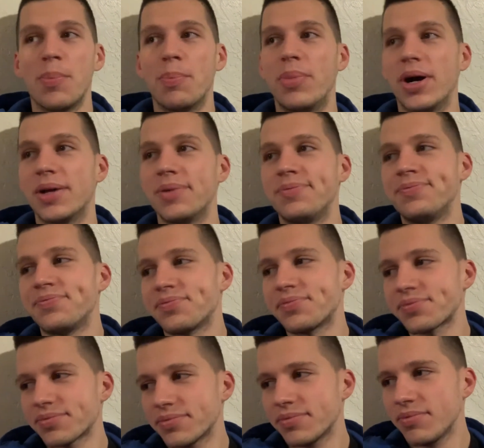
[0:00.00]
But
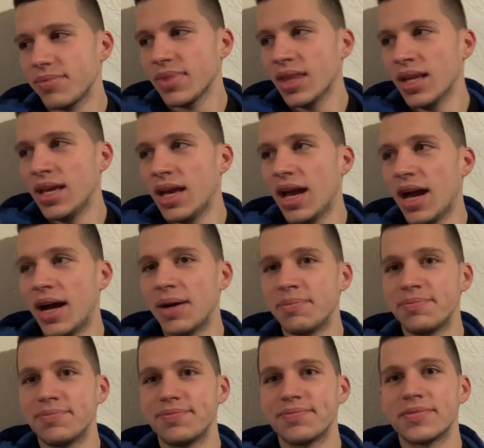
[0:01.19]
I
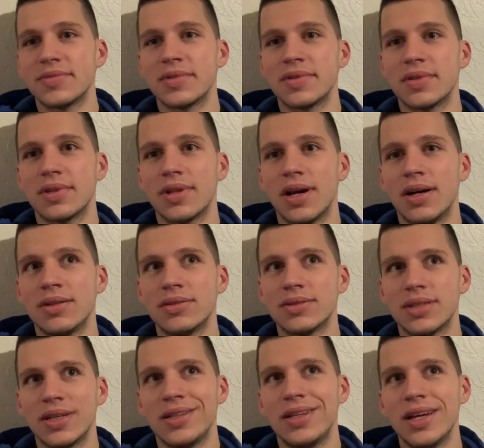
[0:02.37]
was
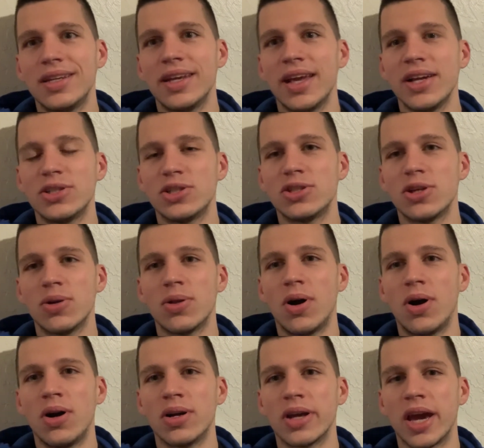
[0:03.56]
like, that takes so
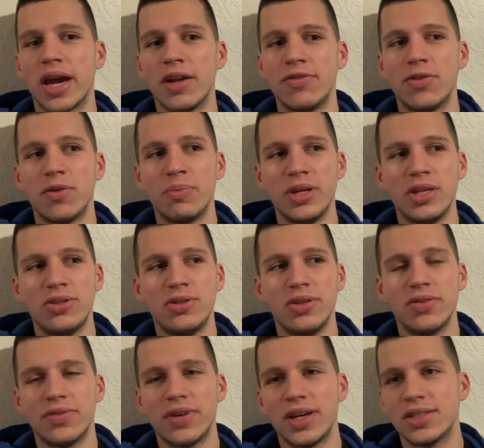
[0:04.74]
long, and for me to
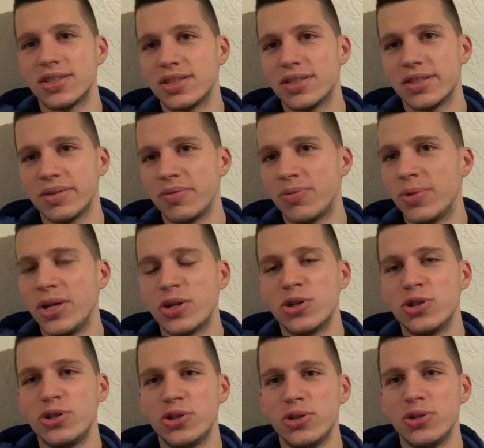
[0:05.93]
invest week or
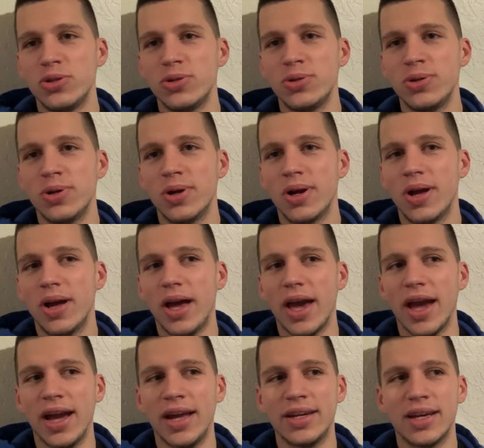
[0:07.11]
two,
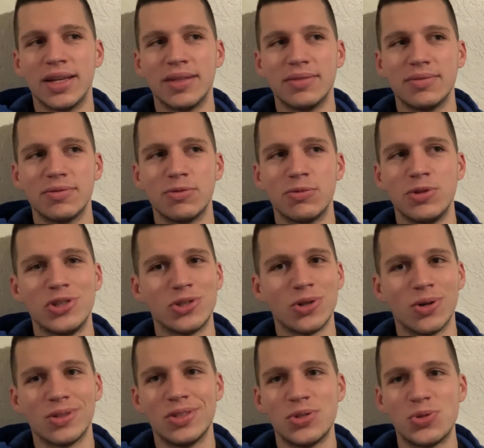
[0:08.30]
and that
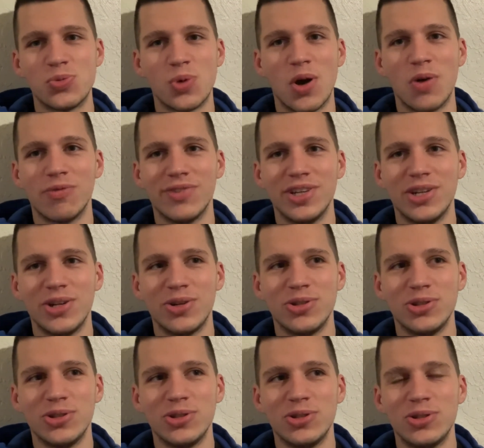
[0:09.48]
result is one video on
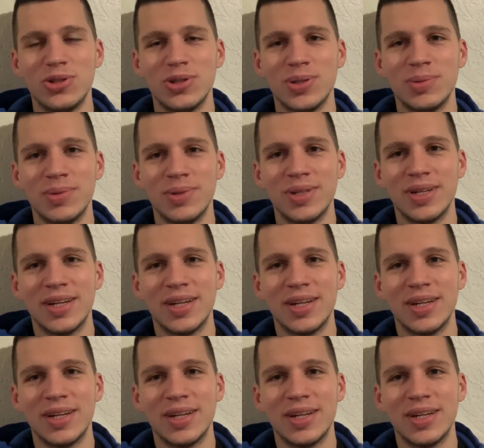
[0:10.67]
YouTube,